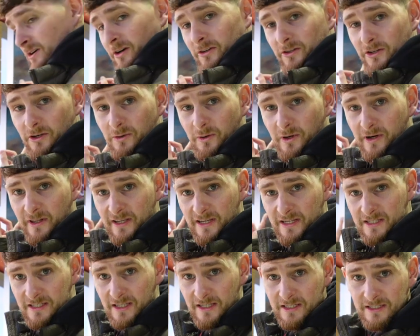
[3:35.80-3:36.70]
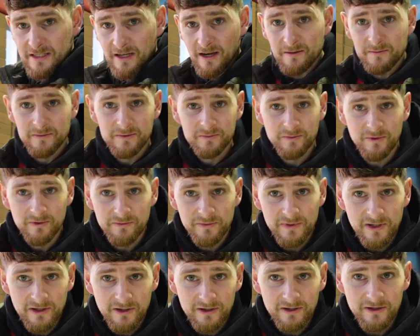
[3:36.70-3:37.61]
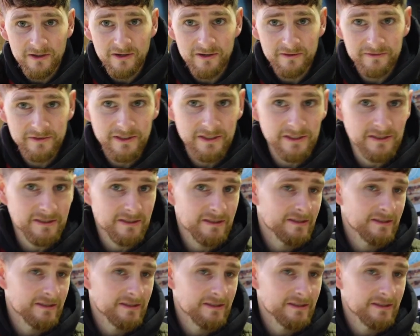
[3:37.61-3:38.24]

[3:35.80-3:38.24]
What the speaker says: Got a new one of these this time. What have we got on offer?